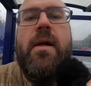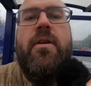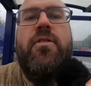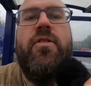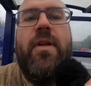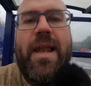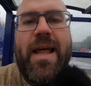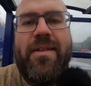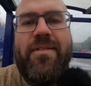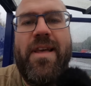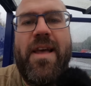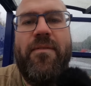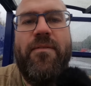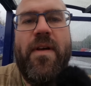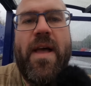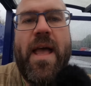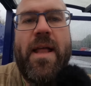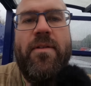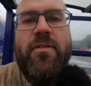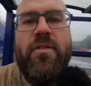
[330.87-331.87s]
So let's head
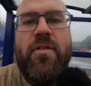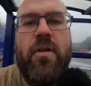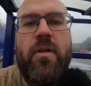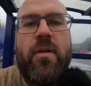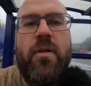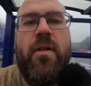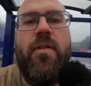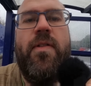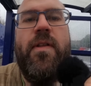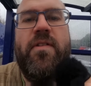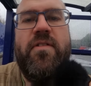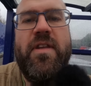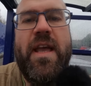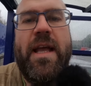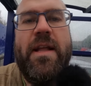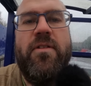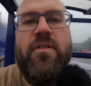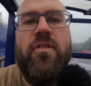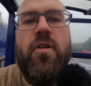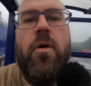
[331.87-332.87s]
for Hensall, the
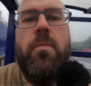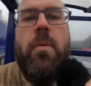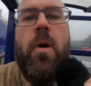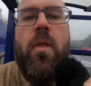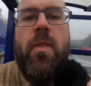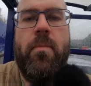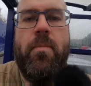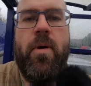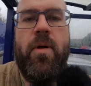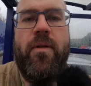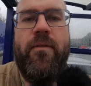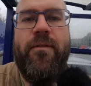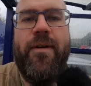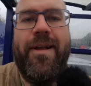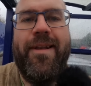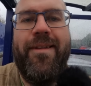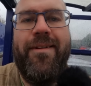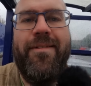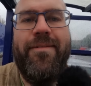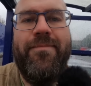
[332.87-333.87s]
second stop on the
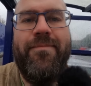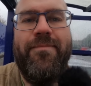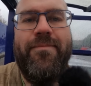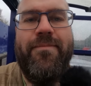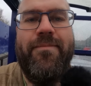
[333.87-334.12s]
Pontefract Line.